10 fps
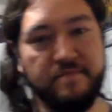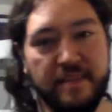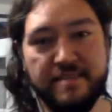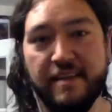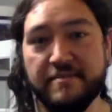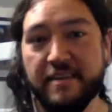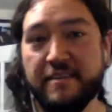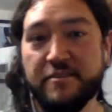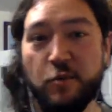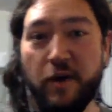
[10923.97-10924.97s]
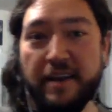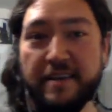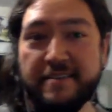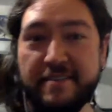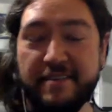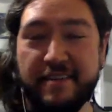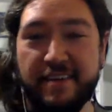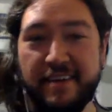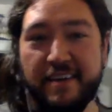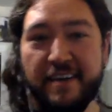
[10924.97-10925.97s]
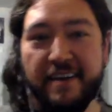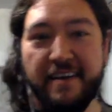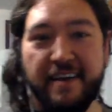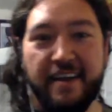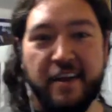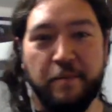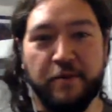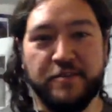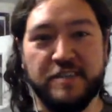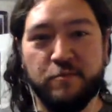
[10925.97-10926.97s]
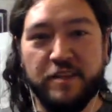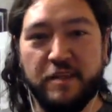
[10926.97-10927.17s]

It sounds like there's a wedding and a person with the